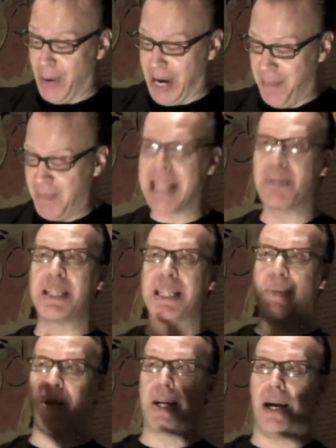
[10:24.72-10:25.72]
Anyway, that's what
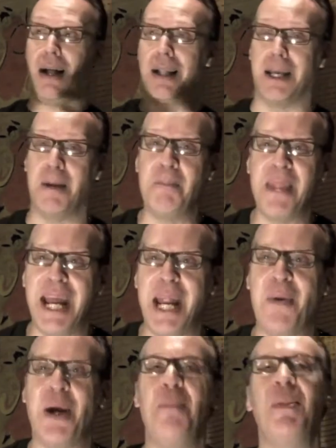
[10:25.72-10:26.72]
someone called it.
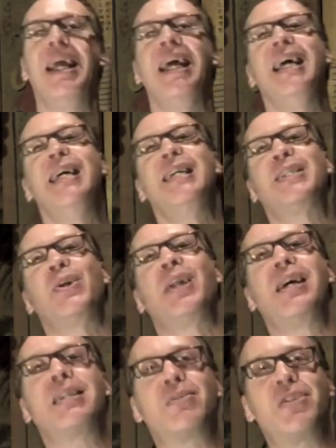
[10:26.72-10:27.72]
Anyway so
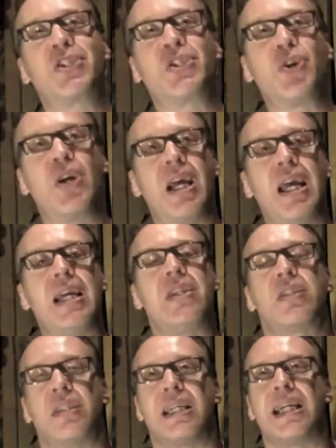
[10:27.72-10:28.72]
long story short,
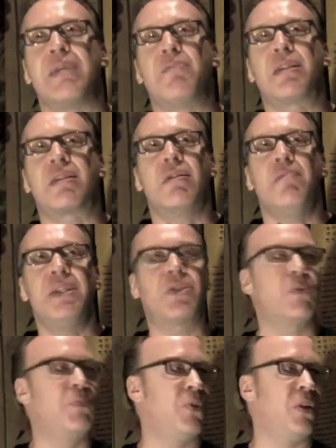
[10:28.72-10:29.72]
it I was so
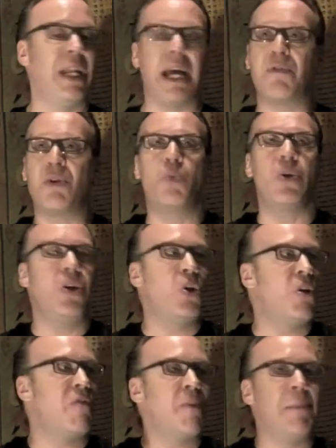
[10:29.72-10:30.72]
miserable. And after where do
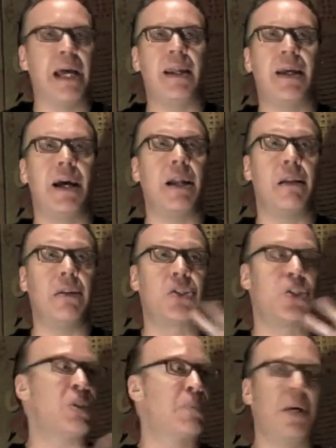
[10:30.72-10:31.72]
you go from matinee idol and
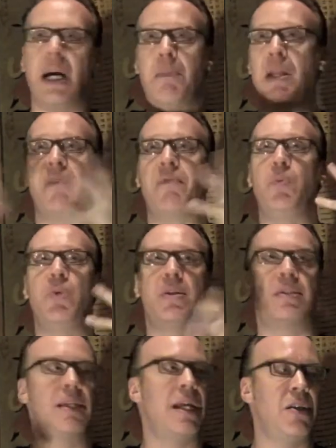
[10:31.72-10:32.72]
Joe's Pub, and
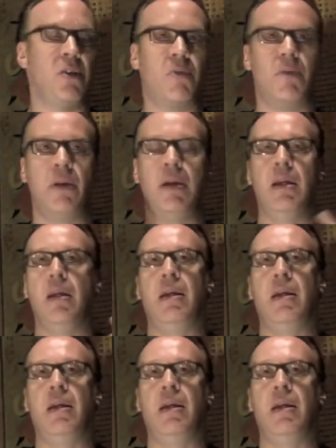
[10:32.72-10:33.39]
everyone's saying you're